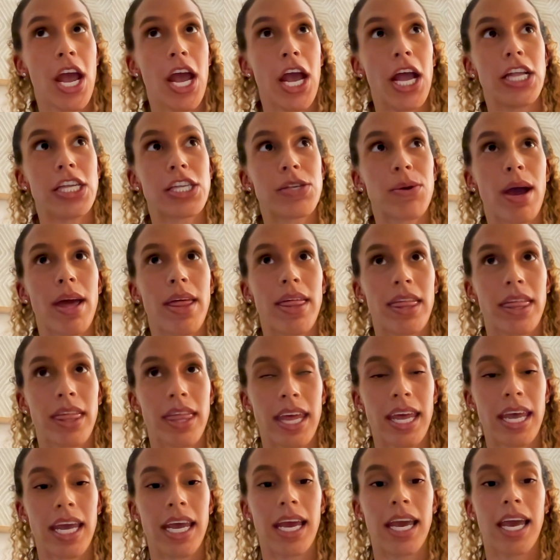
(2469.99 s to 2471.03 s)
And so I
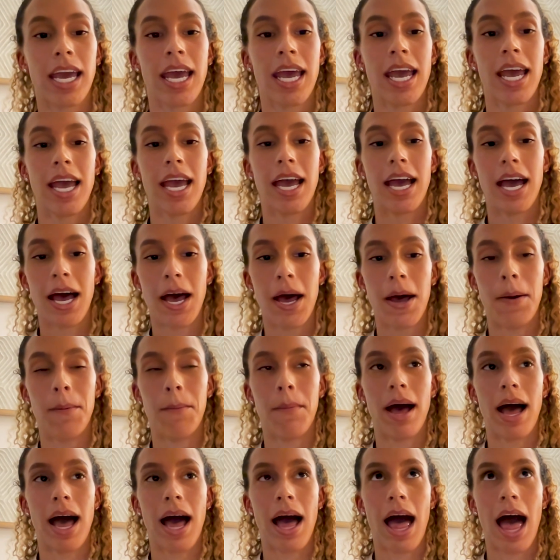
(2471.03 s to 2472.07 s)
think
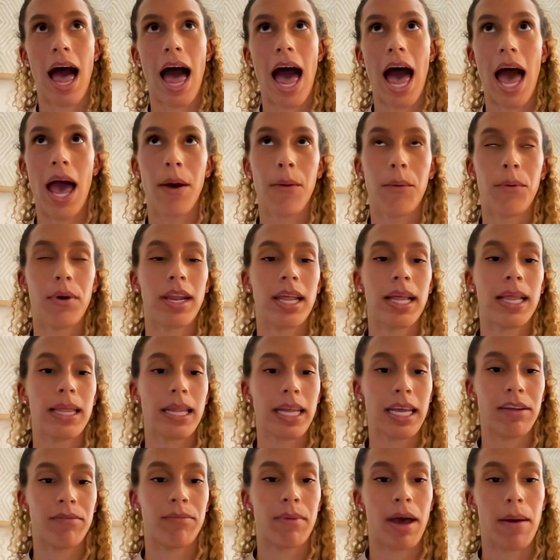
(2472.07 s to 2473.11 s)
I want to
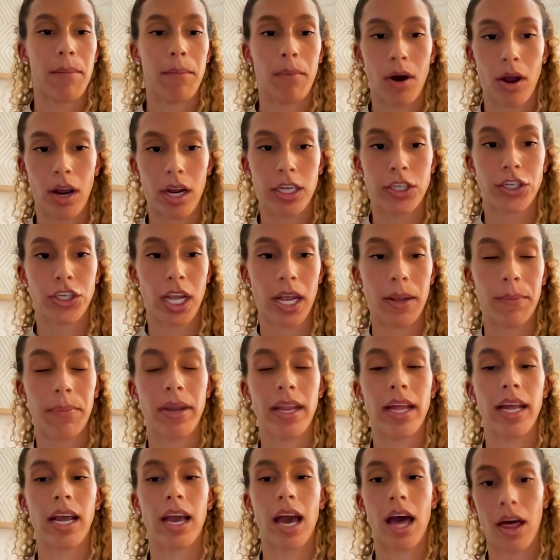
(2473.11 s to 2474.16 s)
leave my mark
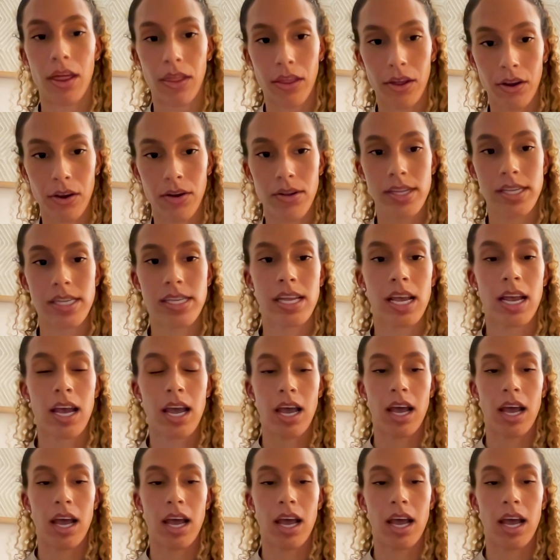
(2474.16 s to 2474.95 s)
championing others